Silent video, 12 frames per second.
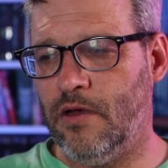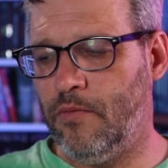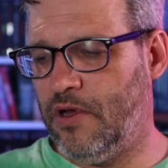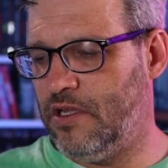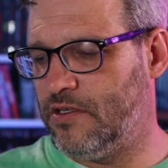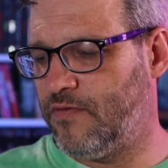
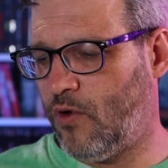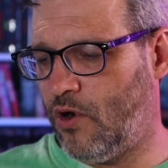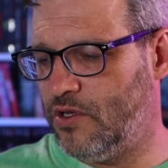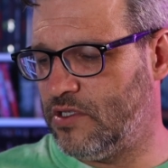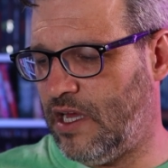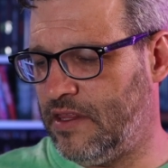as far
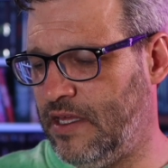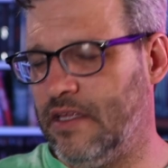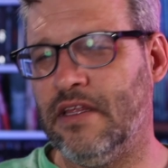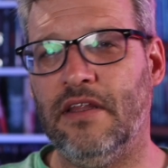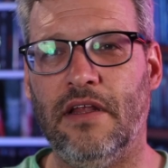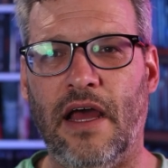as, I
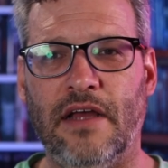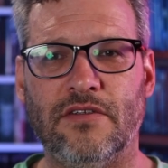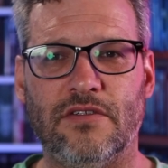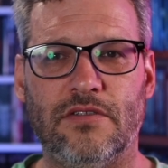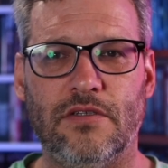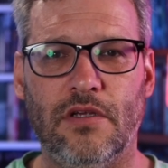think,
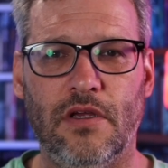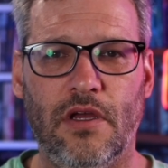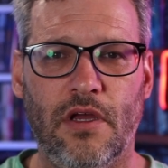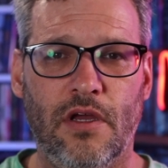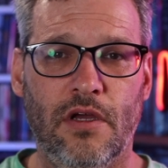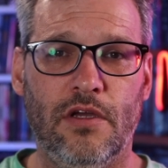as
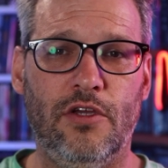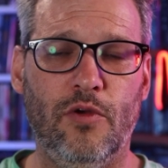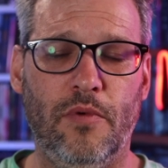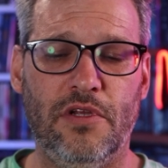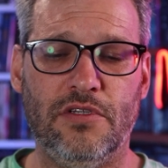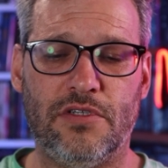
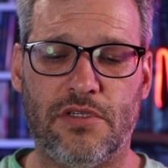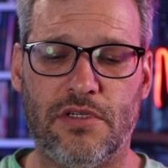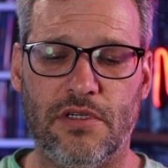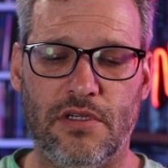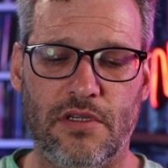humans,